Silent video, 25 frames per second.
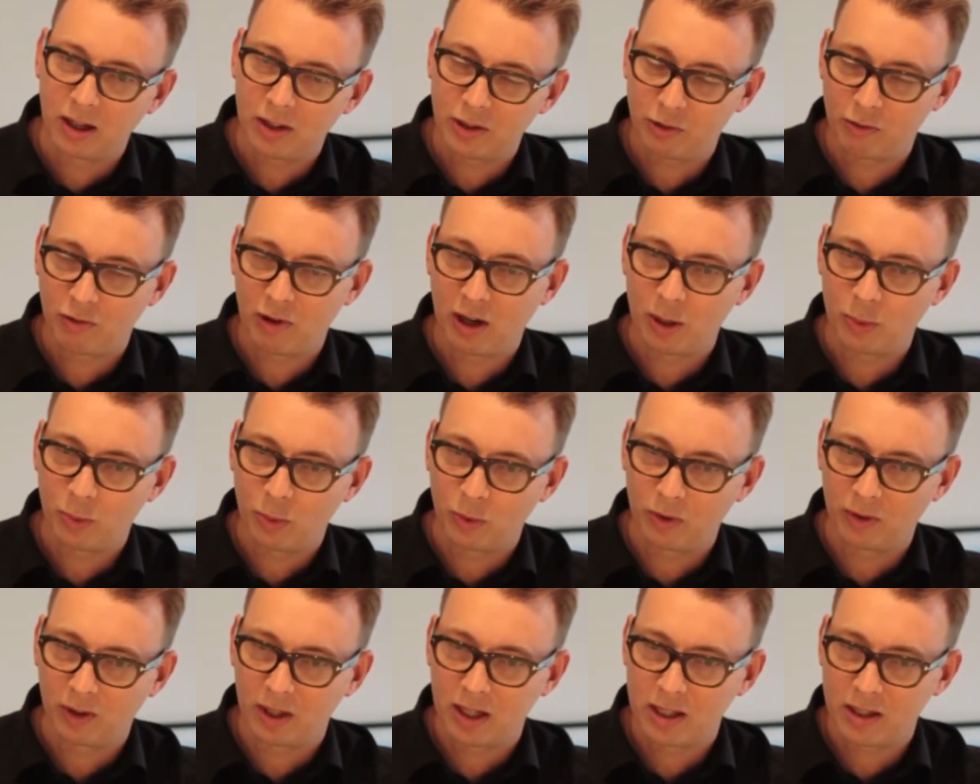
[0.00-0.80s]
it's
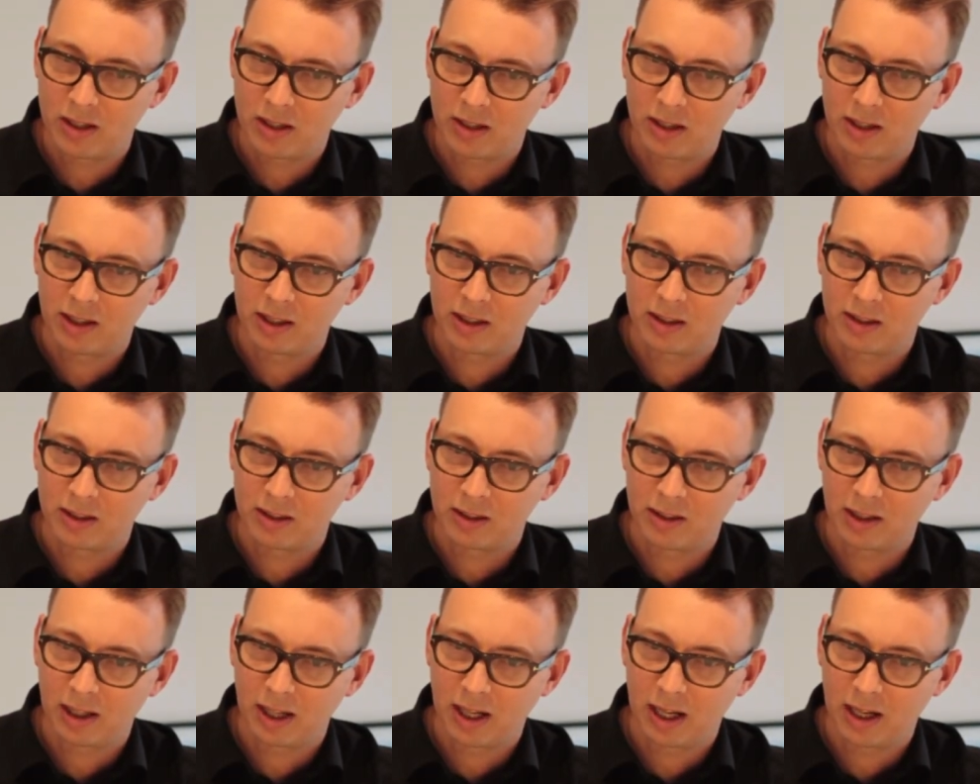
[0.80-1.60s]
grade one listed
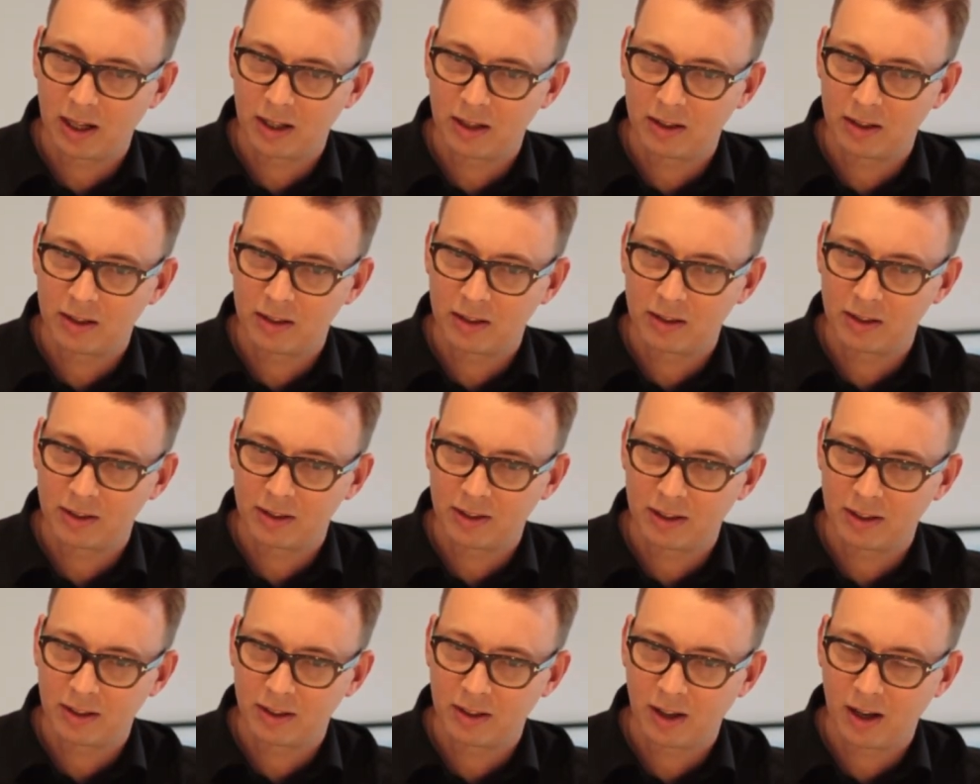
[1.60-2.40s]
and
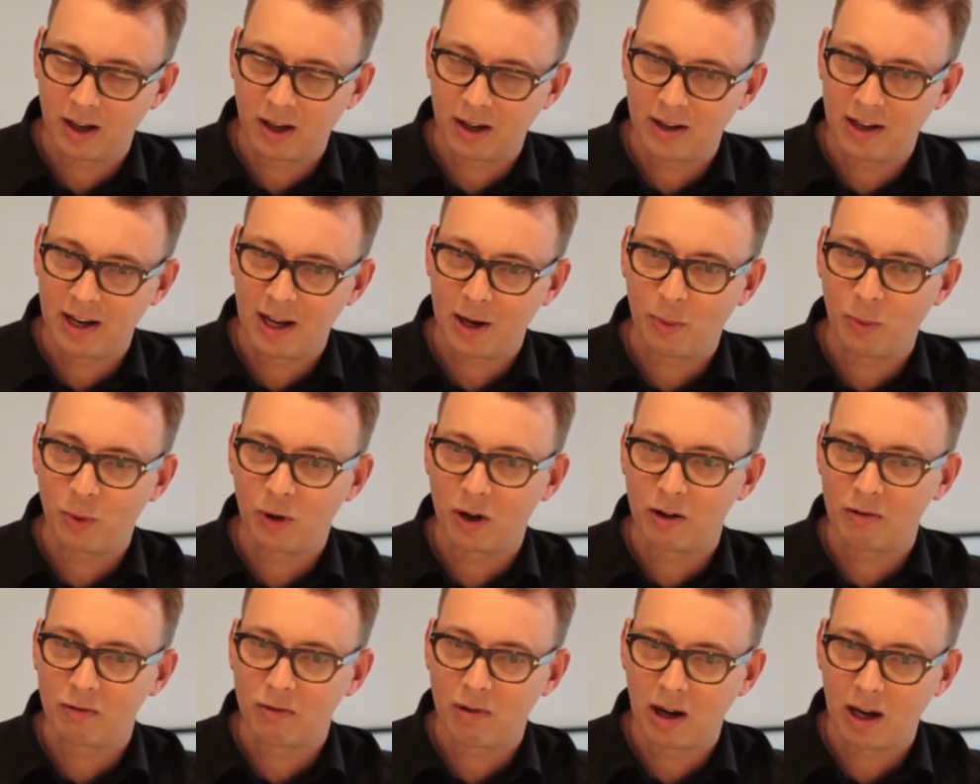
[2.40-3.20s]

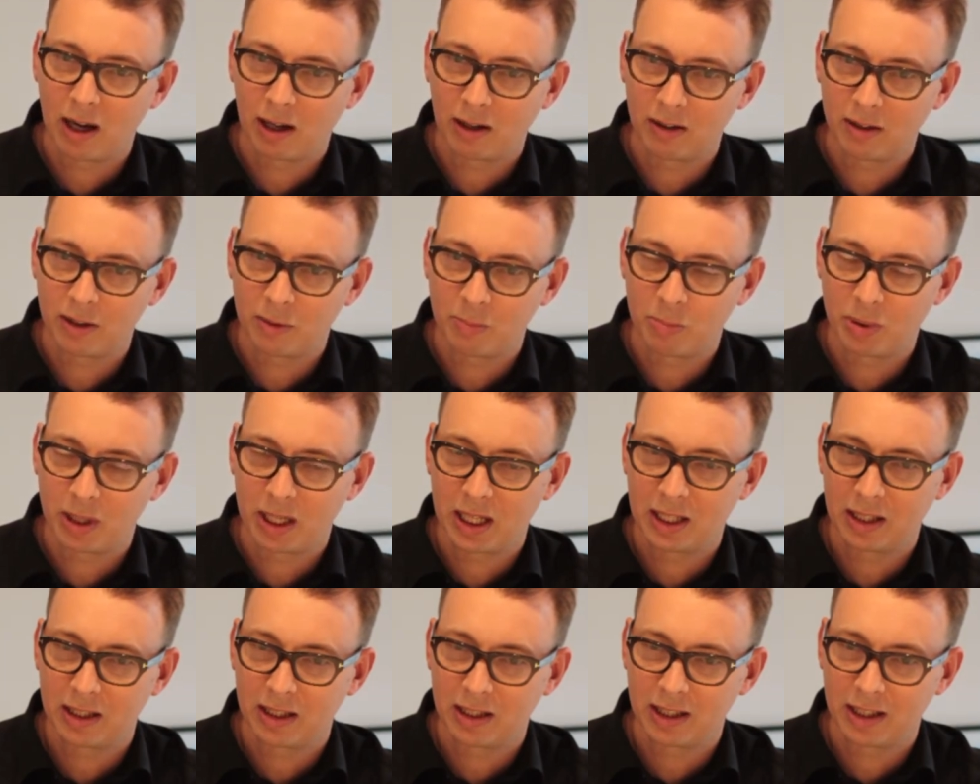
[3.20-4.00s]
Network Rail had
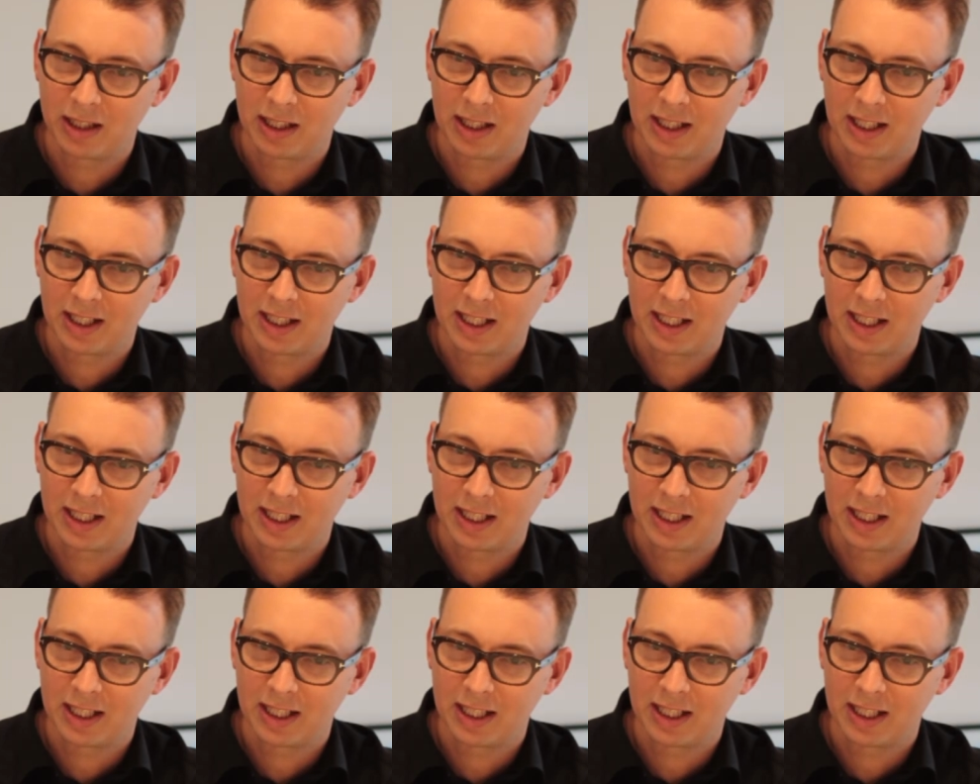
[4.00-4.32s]
been